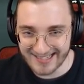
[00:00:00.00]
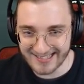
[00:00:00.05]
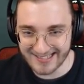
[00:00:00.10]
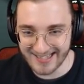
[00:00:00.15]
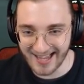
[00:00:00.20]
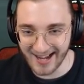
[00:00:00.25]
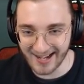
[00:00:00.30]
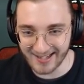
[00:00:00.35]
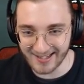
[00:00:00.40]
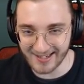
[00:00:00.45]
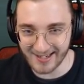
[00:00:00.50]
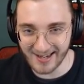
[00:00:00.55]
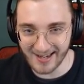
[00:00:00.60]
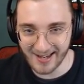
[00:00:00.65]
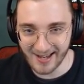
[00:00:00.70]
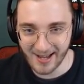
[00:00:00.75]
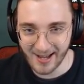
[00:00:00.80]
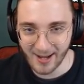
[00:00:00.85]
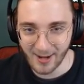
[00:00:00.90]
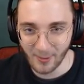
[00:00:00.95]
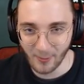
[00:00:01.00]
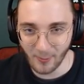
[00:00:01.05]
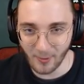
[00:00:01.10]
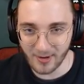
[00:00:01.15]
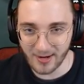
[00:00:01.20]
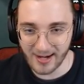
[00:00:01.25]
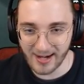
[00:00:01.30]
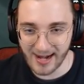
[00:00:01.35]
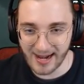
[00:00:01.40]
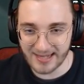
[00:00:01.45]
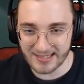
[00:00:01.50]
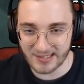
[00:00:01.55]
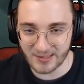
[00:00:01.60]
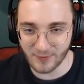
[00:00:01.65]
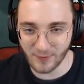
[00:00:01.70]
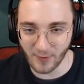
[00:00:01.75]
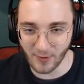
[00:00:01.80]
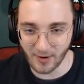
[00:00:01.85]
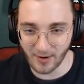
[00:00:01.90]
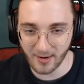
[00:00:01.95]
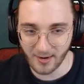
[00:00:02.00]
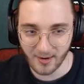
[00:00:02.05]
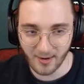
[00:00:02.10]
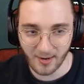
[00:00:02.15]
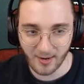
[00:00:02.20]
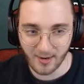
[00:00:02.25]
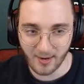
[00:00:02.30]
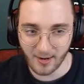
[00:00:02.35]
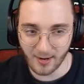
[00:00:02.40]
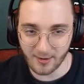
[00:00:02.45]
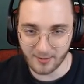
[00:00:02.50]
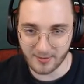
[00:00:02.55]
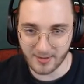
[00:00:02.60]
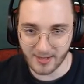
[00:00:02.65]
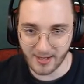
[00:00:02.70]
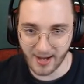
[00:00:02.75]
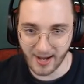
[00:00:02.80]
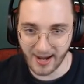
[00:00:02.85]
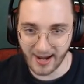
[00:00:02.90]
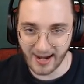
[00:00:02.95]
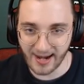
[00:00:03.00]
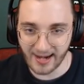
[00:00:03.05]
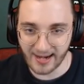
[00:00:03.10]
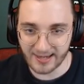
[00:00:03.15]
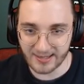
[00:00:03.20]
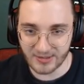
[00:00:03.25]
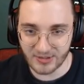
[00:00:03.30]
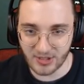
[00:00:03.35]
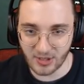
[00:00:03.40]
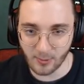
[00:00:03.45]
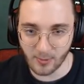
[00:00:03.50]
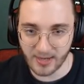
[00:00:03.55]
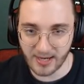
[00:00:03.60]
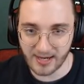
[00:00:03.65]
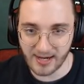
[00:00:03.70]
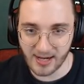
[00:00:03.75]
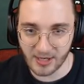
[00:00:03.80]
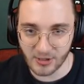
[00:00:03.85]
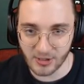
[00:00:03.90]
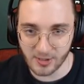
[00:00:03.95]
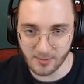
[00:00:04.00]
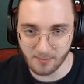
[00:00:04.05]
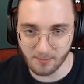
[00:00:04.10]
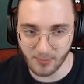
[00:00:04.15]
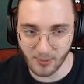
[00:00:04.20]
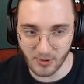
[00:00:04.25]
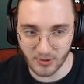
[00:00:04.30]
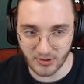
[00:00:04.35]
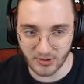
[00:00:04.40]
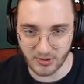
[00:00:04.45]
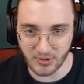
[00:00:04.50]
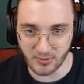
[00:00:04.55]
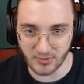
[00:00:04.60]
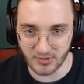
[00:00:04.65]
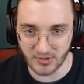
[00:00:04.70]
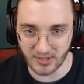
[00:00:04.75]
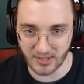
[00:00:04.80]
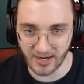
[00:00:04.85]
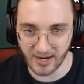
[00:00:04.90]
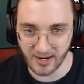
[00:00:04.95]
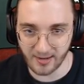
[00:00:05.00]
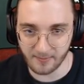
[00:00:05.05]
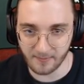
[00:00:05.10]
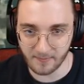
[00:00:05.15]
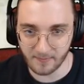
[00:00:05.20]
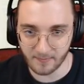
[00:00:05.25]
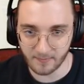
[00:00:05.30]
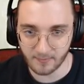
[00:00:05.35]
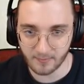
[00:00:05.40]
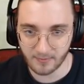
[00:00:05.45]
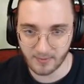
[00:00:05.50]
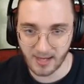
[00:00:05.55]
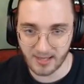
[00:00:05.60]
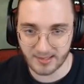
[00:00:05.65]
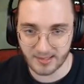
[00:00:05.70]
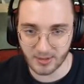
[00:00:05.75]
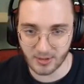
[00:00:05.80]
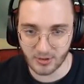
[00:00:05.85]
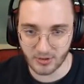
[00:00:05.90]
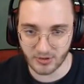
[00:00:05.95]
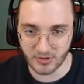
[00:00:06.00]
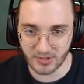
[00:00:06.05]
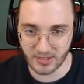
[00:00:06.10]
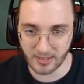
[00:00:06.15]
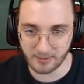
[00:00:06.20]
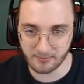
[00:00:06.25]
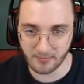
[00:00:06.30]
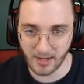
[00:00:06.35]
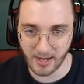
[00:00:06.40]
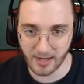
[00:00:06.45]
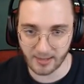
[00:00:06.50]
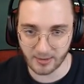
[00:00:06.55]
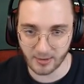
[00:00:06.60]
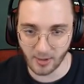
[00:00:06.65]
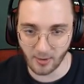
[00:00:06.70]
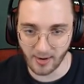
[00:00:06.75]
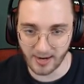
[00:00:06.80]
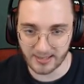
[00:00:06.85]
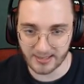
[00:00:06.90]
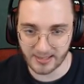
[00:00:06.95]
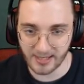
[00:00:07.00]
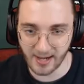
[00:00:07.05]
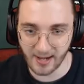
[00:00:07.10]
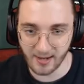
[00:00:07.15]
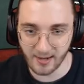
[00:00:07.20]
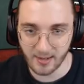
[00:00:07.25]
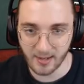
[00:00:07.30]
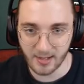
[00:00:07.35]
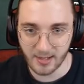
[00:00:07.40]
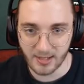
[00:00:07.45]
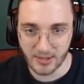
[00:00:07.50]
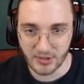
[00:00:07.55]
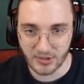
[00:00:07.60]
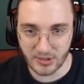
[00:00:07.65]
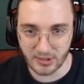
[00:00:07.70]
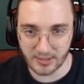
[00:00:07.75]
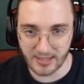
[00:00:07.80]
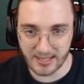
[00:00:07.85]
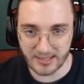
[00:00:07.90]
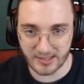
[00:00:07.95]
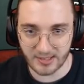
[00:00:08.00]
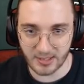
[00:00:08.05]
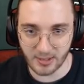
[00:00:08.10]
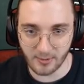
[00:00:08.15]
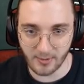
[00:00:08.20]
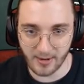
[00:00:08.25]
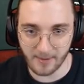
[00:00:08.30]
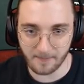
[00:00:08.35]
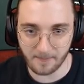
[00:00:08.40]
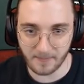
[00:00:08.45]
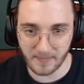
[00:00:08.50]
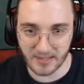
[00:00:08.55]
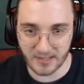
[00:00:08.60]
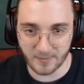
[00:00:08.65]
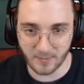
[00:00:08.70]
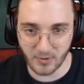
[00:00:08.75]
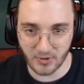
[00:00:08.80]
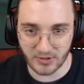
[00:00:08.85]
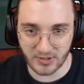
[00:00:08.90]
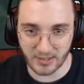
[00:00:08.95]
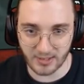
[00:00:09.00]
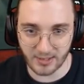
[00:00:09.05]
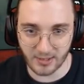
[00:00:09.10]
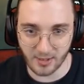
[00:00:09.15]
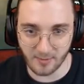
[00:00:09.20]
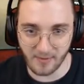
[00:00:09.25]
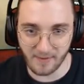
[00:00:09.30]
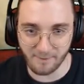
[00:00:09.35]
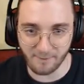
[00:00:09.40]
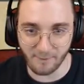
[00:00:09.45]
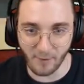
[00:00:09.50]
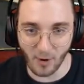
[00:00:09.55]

exactly what I asked for. Okay, so we can actually boost using it. That's interesting. I had no idea. So let's do it. Let's boost a little bit